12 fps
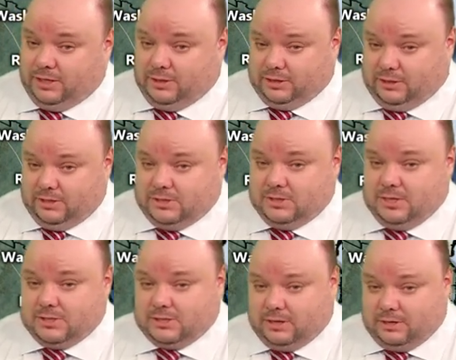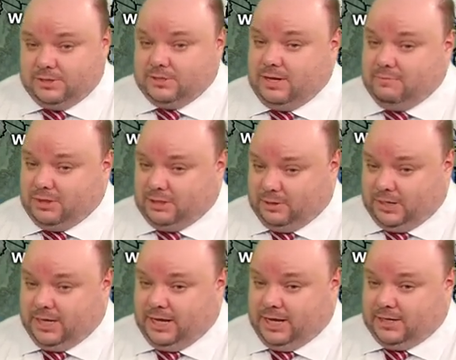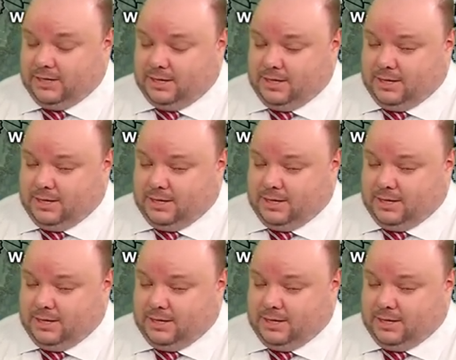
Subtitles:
to 36, 37, 38.